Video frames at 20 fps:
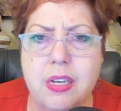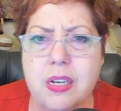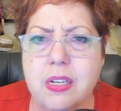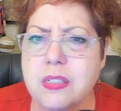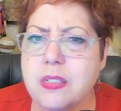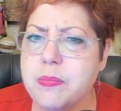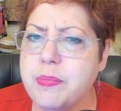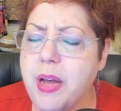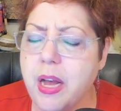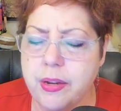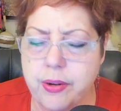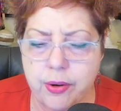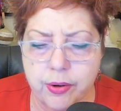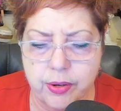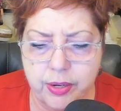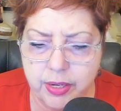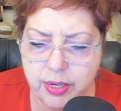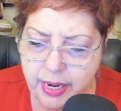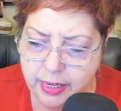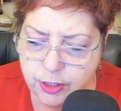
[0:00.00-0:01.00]
It's about your
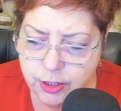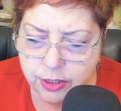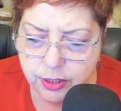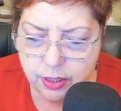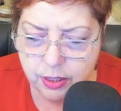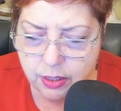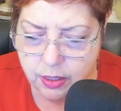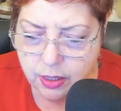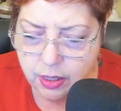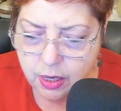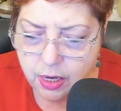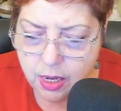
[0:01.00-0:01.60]
connection.